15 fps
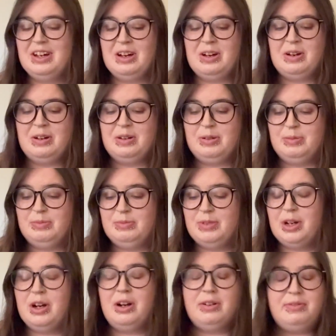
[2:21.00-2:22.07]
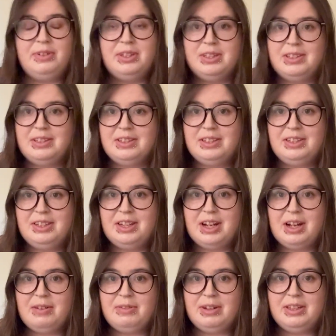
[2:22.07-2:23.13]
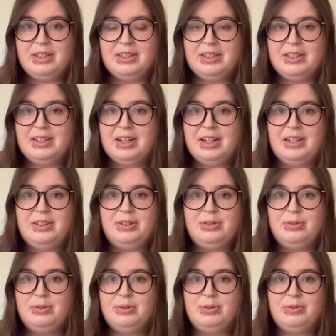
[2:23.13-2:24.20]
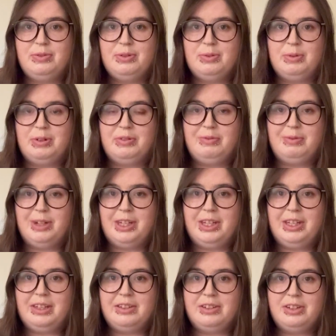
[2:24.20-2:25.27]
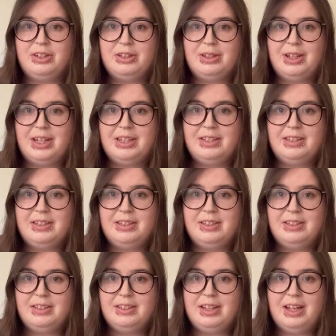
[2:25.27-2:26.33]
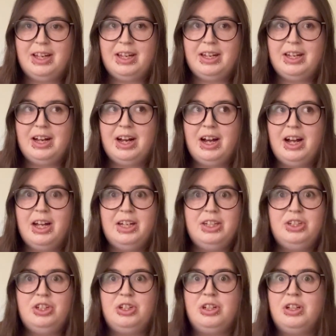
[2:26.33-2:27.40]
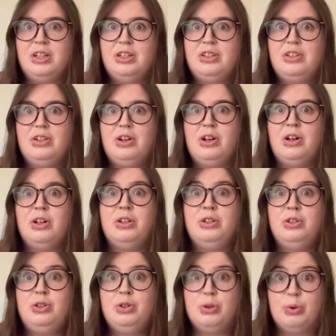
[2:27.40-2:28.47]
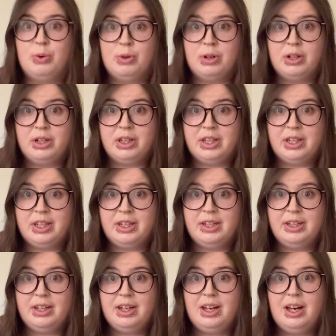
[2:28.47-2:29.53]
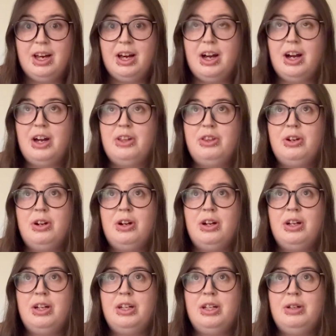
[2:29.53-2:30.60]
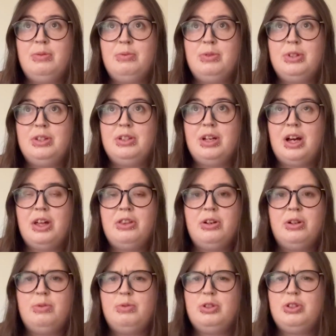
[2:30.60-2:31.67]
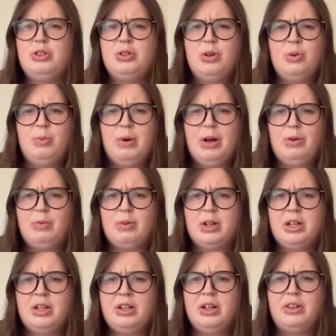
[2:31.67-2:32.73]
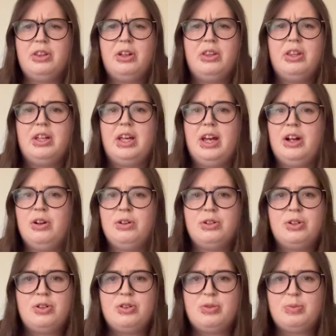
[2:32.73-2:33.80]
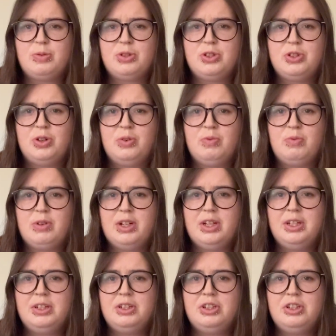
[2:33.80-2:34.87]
Obviously, I read this in high school for one of my English classes, and I just adored it. I thought it was so well written. I thought the characters were so rich.